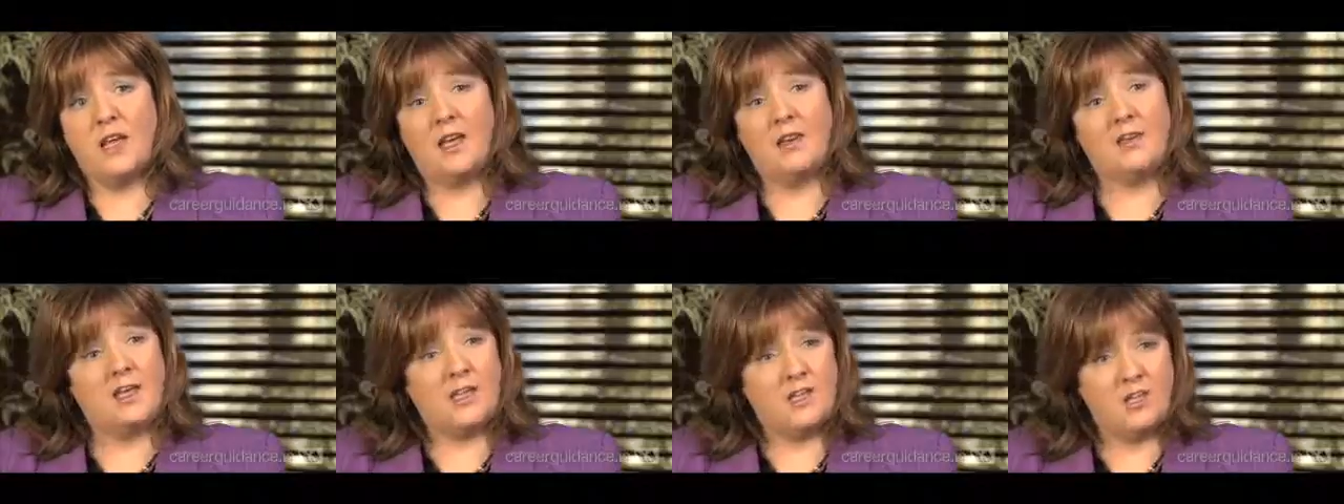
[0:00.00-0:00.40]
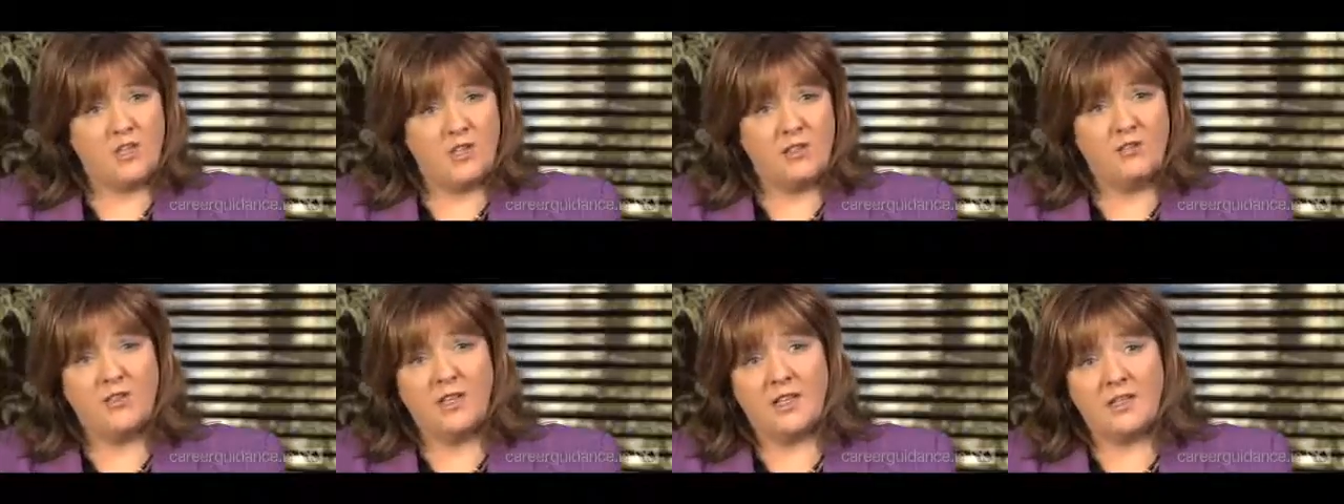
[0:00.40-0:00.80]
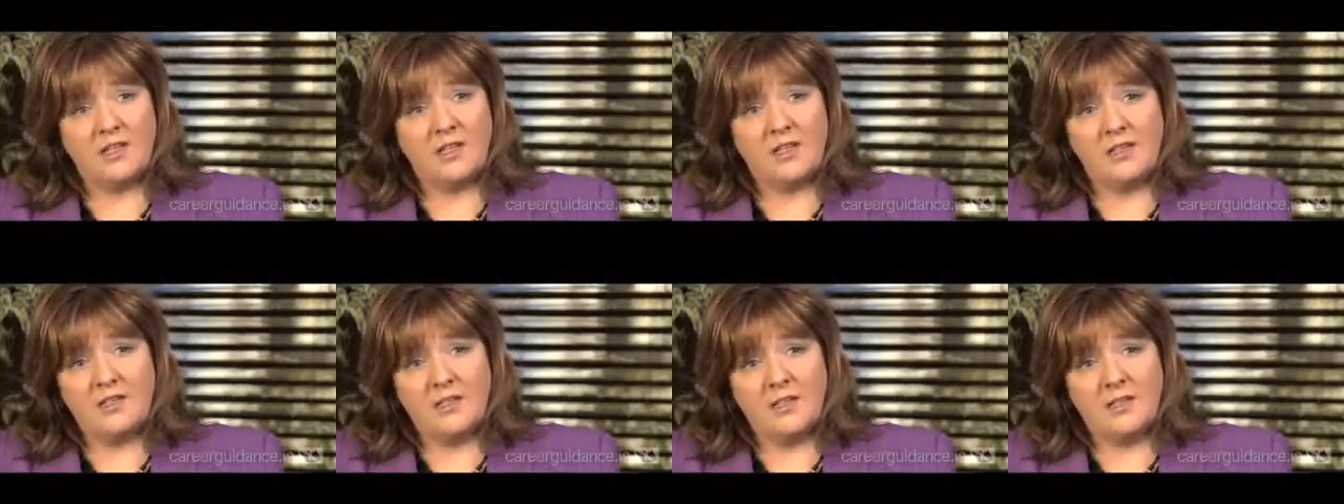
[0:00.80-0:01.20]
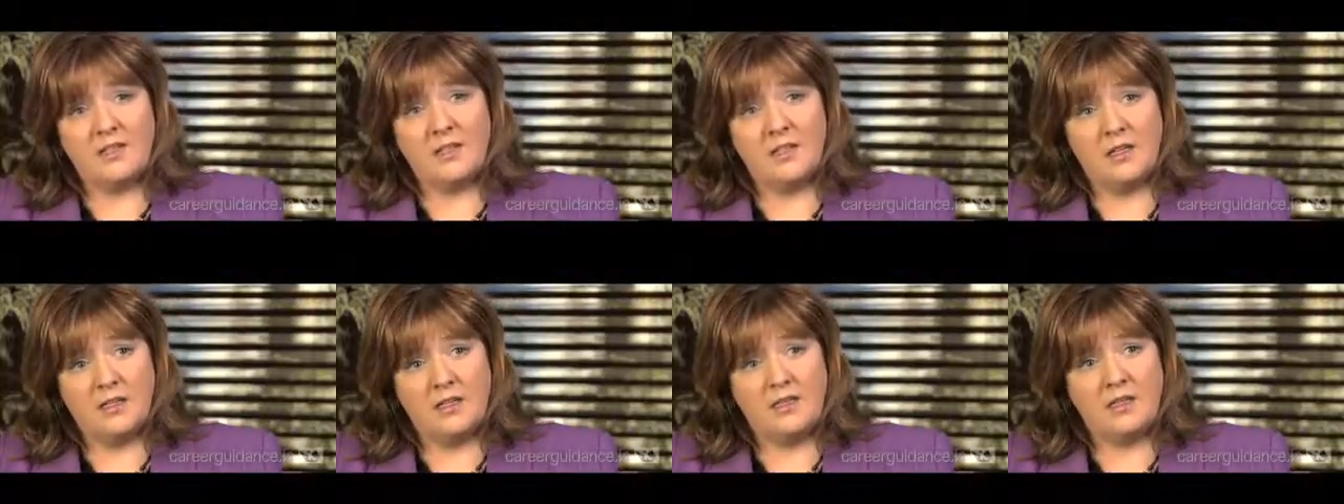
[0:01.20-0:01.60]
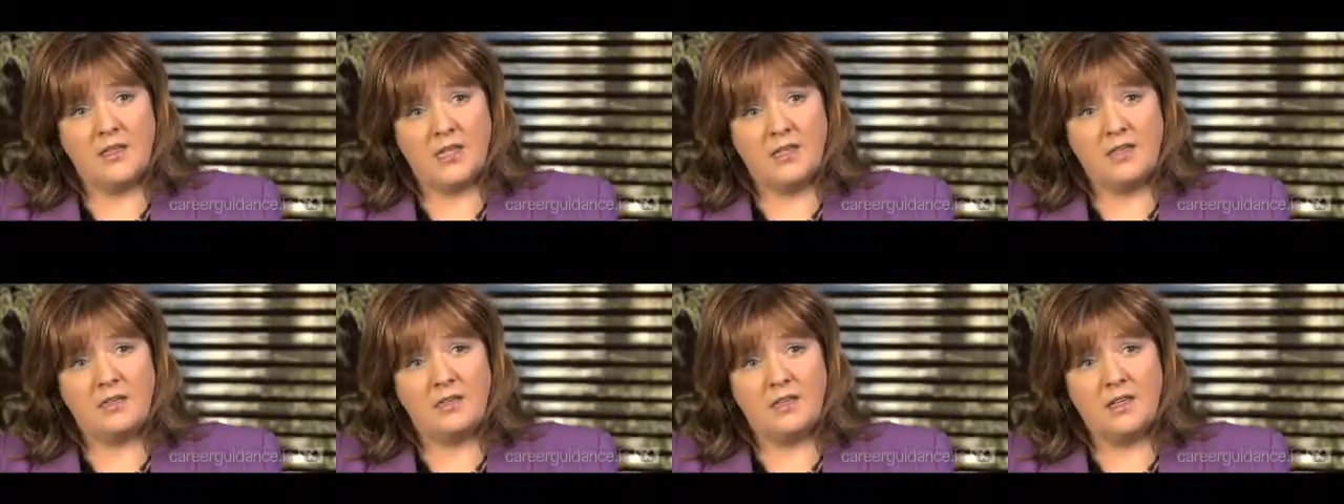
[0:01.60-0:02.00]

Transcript: And they achieved that in the 10